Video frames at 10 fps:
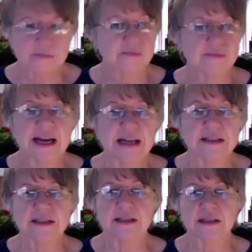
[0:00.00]

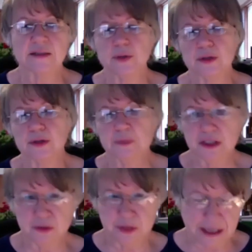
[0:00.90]
Kansas doesn't produce much
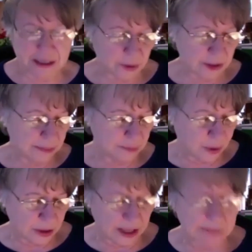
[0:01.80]
of that.
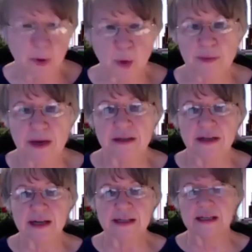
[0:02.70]
We import about
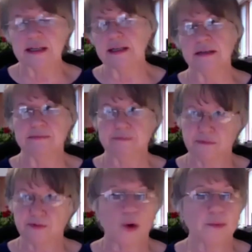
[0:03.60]
94%
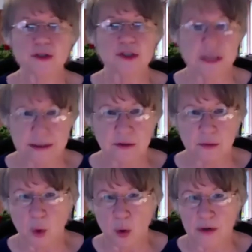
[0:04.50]
or
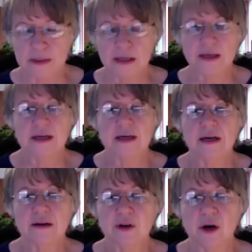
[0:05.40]
more
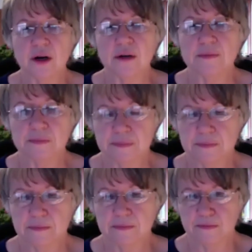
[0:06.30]
of our
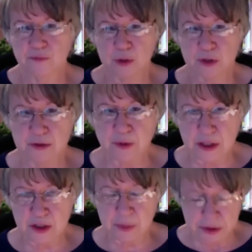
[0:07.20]
fruits and
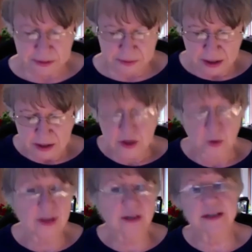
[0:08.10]
vegetables. So we
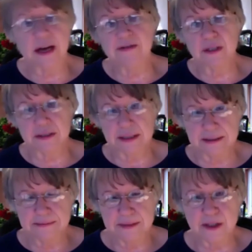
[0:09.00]
could definitely
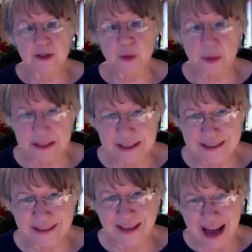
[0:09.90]
increase
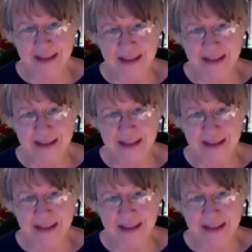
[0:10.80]
that